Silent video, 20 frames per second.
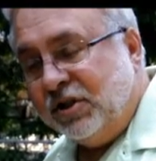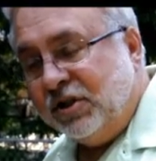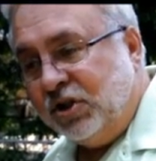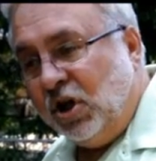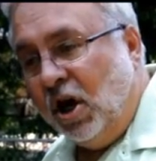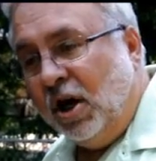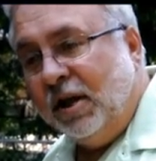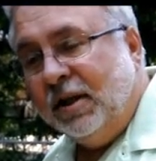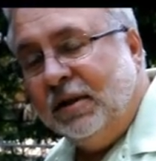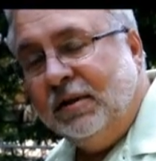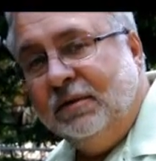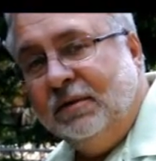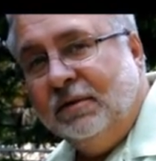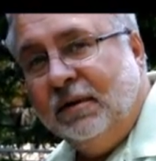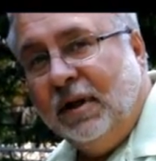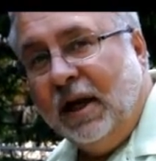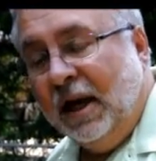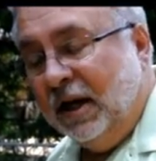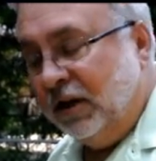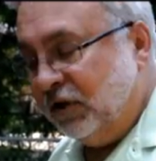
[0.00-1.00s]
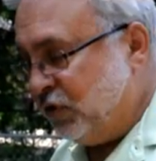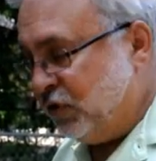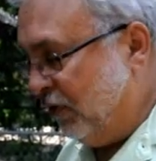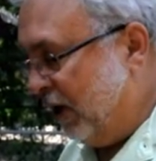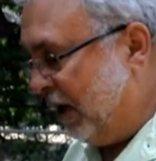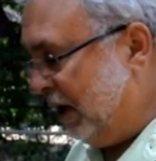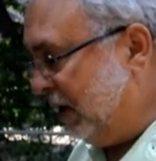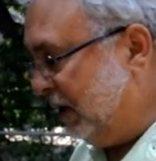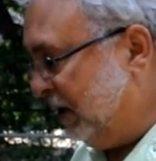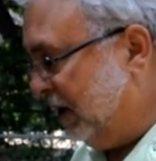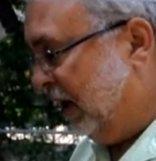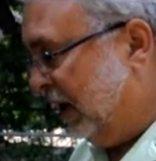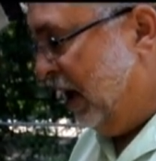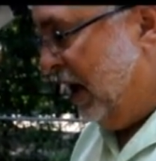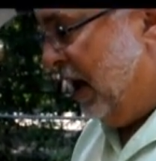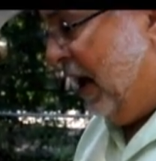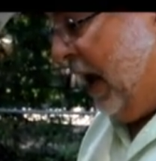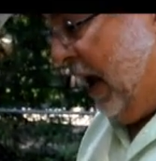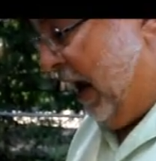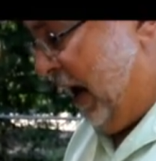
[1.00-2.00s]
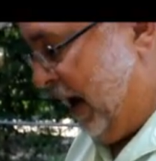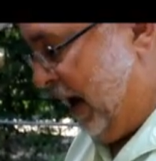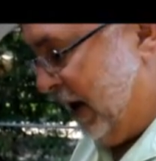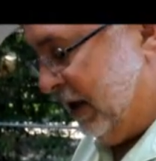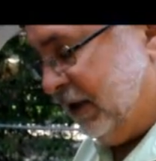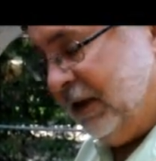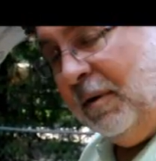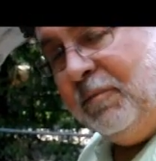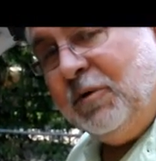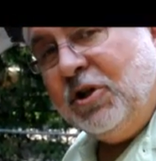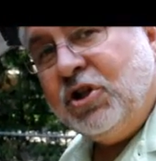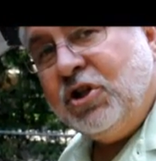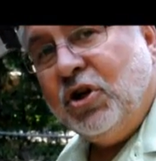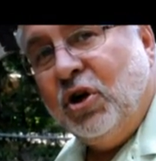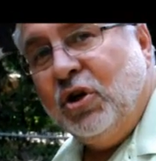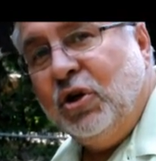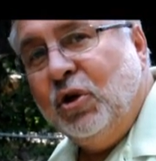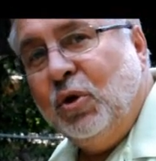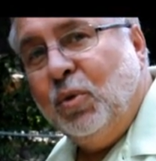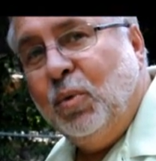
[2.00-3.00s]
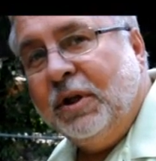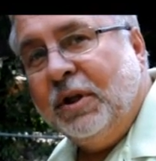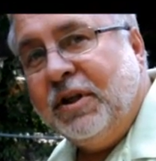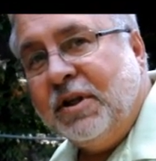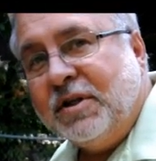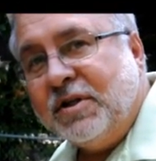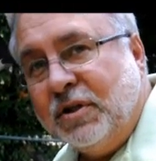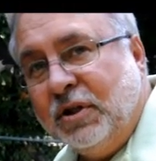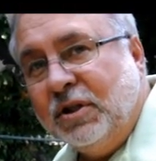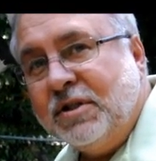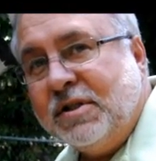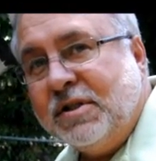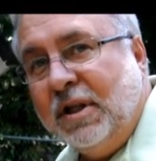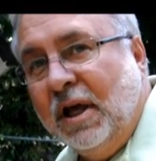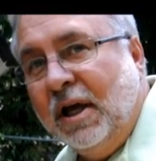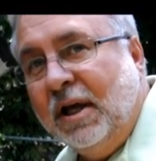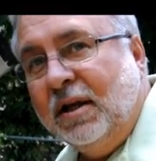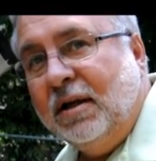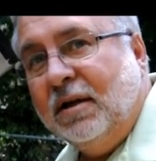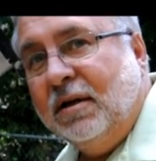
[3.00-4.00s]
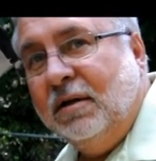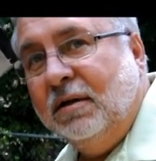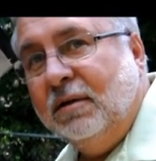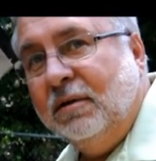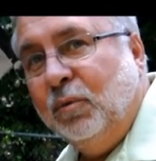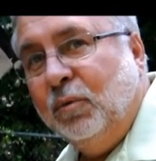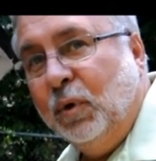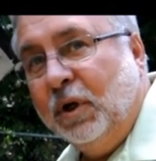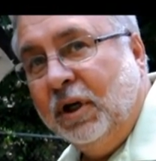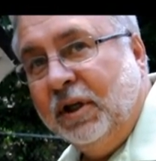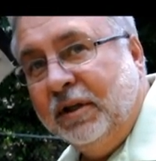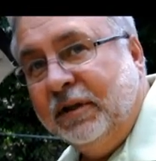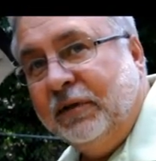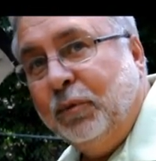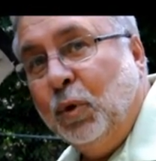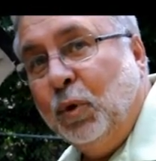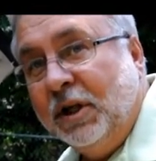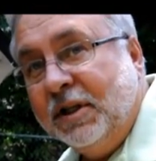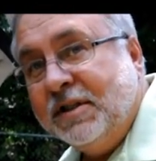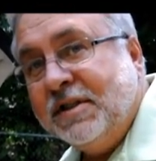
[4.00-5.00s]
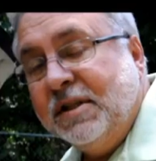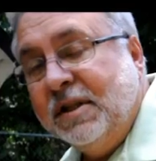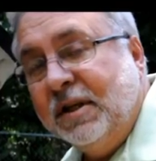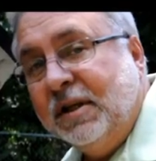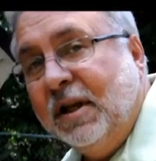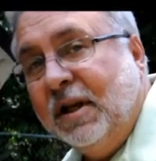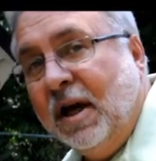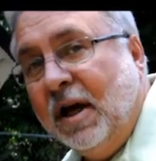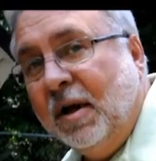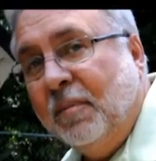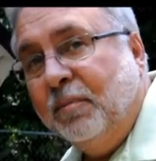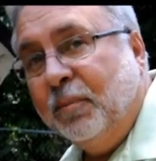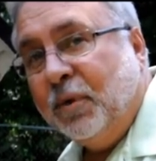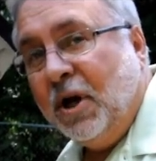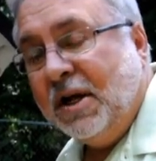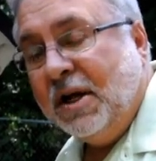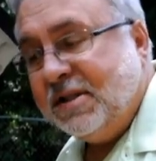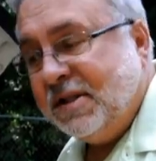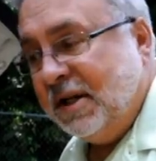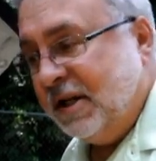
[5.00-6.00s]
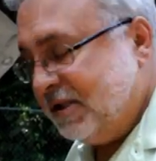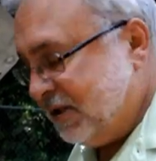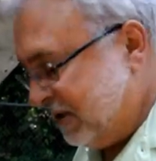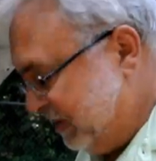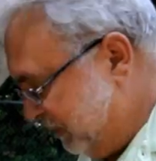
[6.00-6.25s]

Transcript: started and it's running, and let me show you what this looks like when it's in process.